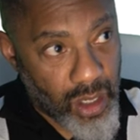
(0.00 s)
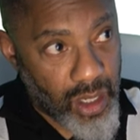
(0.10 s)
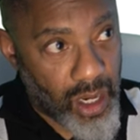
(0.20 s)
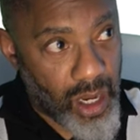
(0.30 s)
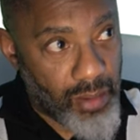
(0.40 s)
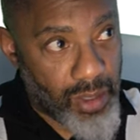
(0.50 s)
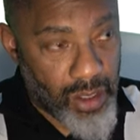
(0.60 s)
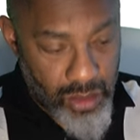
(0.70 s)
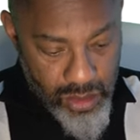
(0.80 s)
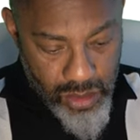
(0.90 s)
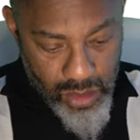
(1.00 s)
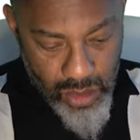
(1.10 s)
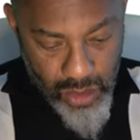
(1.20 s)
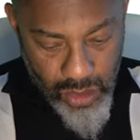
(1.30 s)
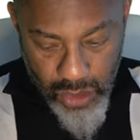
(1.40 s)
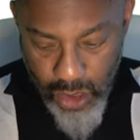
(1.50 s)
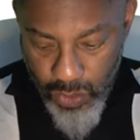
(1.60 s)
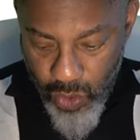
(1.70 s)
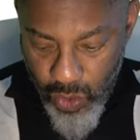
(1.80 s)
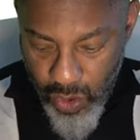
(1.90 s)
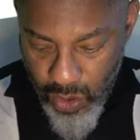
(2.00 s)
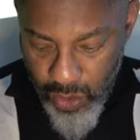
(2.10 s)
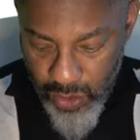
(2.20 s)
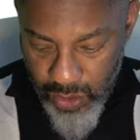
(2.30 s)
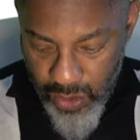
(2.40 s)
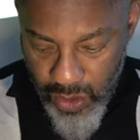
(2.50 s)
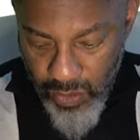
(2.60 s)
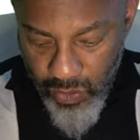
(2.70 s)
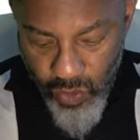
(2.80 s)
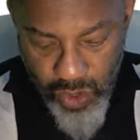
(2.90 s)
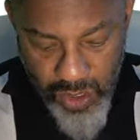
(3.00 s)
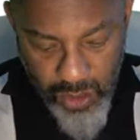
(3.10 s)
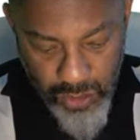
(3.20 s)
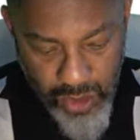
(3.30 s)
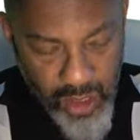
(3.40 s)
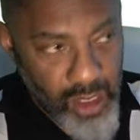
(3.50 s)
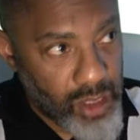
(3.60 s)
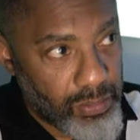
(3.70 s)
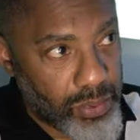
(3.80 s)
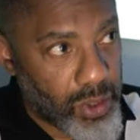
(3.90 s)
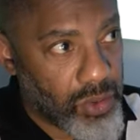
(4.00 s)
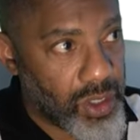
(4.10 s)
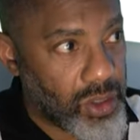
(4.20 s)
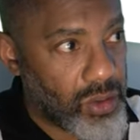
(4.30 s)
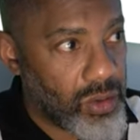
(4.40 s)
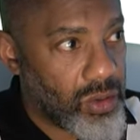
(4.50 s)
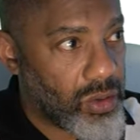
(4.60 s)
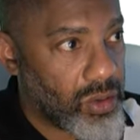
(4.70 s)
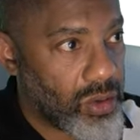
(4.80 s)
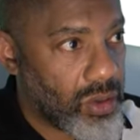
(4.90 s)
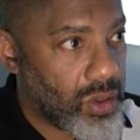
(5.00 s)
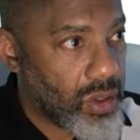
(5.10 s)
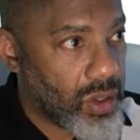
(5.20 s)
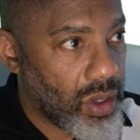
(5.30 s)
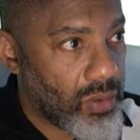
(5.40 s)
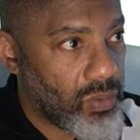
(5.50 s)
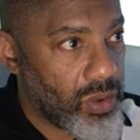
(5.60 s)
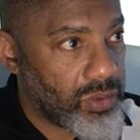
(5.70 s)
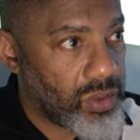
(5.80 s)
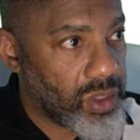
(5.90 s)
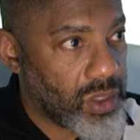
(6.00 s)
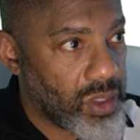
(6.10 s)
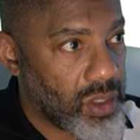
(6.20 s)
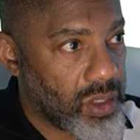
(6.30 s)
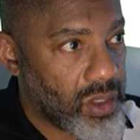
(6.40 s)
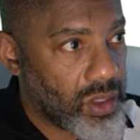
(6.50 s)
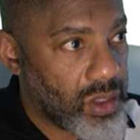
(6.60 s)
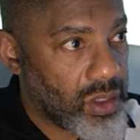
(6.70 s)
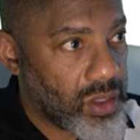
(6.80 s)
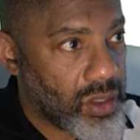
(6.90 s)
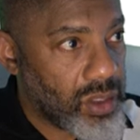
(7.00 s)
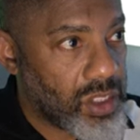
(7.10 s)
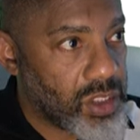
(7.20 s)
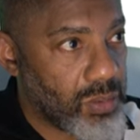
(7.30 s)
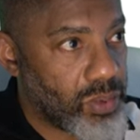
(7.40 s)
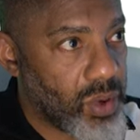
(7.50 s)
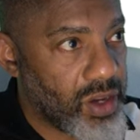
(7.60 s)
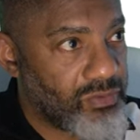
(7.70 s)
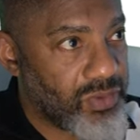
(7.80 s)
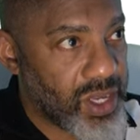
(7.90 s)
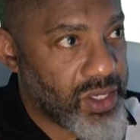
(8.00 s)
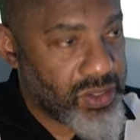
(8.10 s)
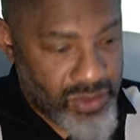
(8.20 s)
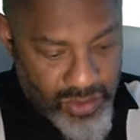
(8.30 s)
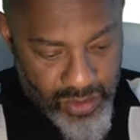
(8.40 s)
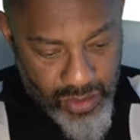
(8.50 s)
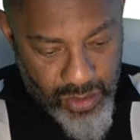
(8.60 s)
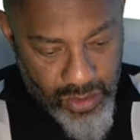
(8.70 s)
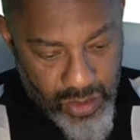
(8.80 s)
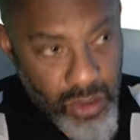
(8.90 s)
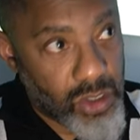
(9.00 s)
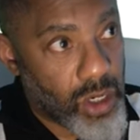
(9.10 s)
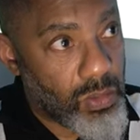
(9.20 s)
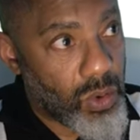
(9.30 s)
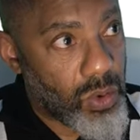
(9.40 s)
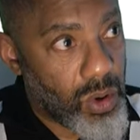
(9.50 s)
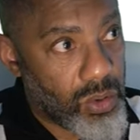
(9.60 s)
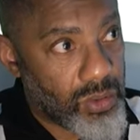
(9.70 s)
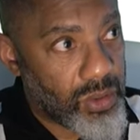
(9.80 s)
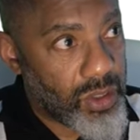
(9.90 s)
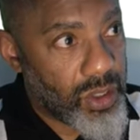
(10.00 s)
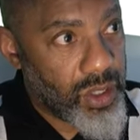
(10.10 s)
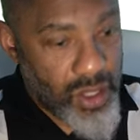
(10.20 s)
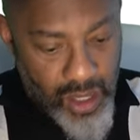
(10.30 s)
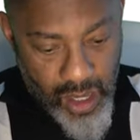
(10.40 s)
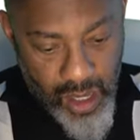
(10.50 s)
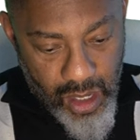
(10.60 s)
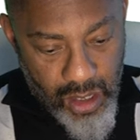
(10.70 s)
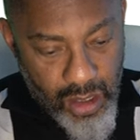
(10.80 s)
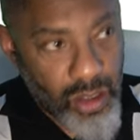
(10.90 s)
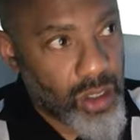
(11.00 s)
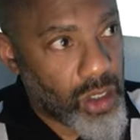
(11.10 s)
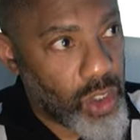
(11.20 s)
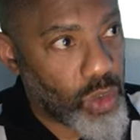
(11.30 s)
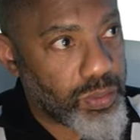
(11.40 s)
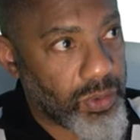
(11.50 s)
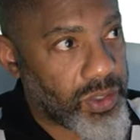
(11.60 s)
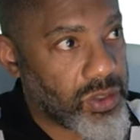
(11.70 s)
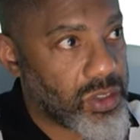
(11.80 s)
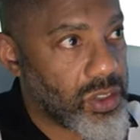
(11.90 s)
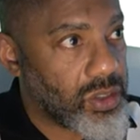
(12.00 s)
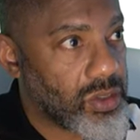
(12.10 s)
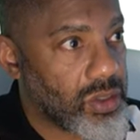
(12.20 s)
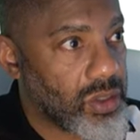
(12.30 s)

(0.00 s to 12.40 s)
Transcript: Comma. Double quote. Windows key, period. I want the disappointed face. Double quote. And close parentheses.